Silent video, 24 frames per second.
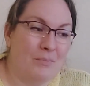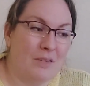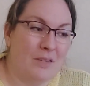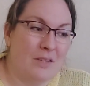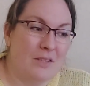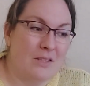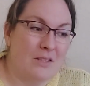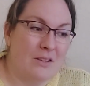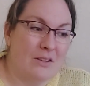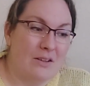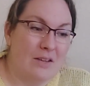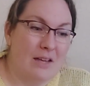
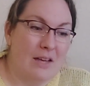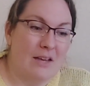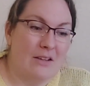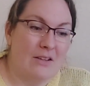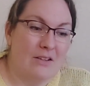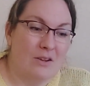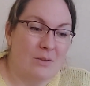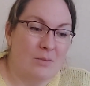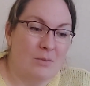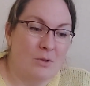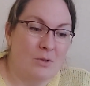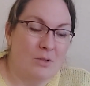So
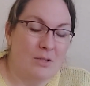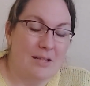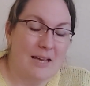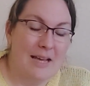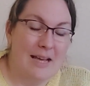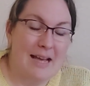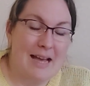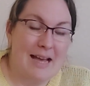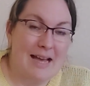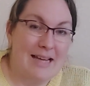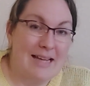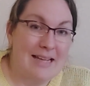yes, I'm on
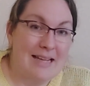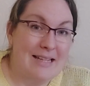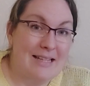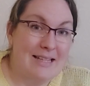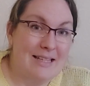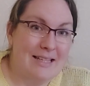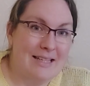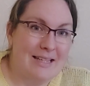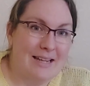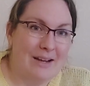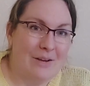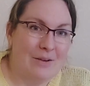day 8
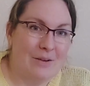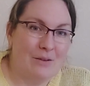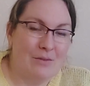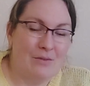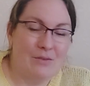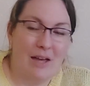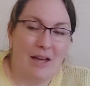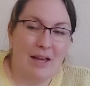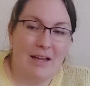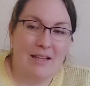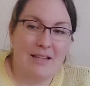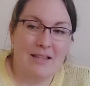now of
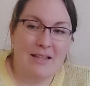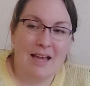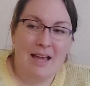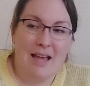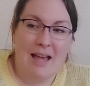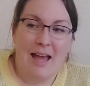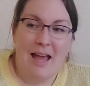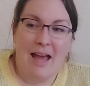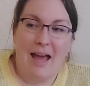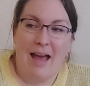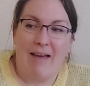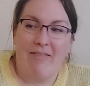that.
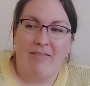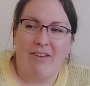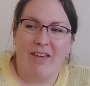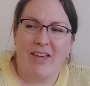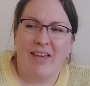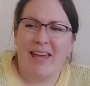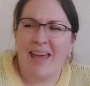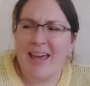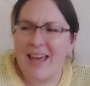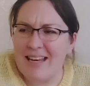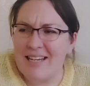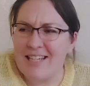and the
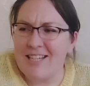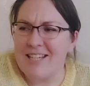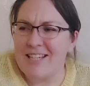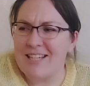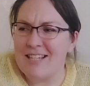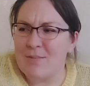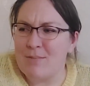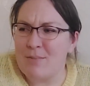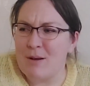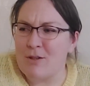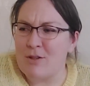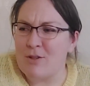kitchen
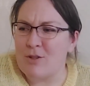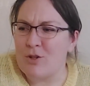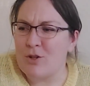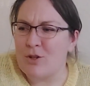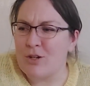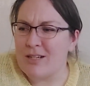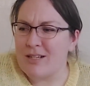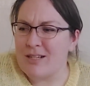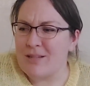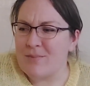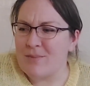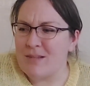smells
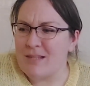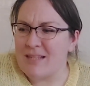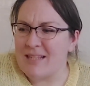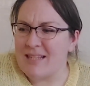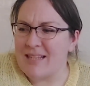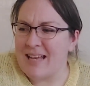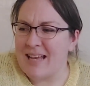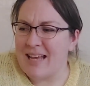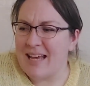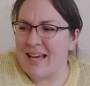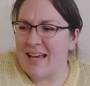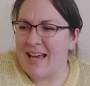
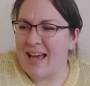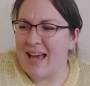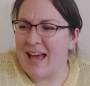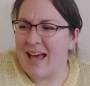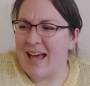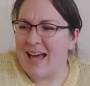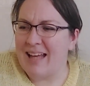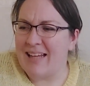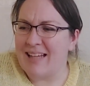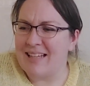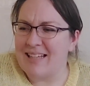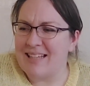Christmassy
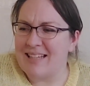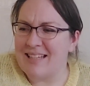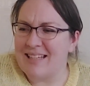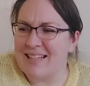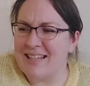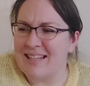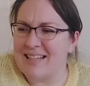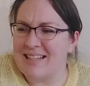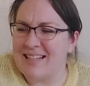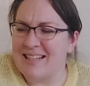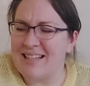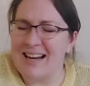and
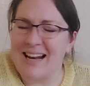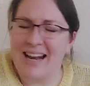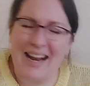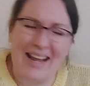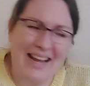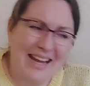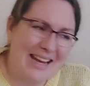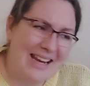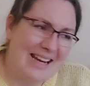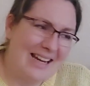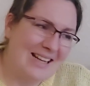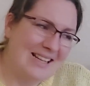it's
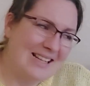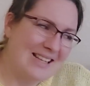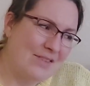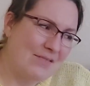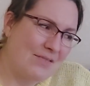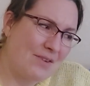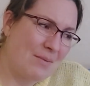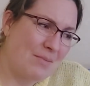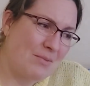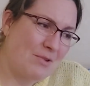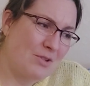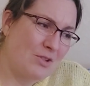clean because I've
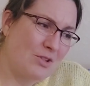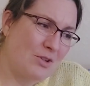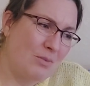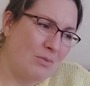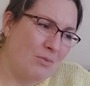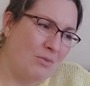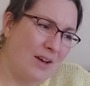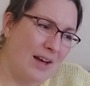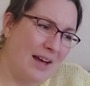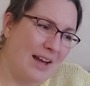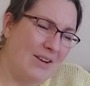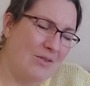kept on top
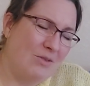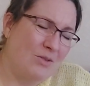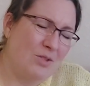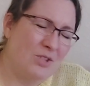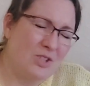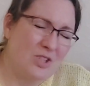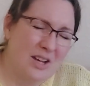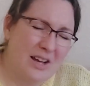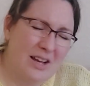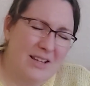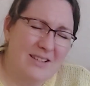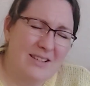of it, and it was
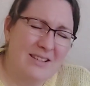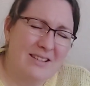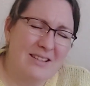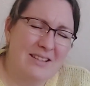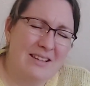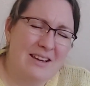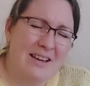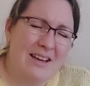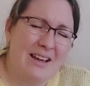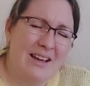just,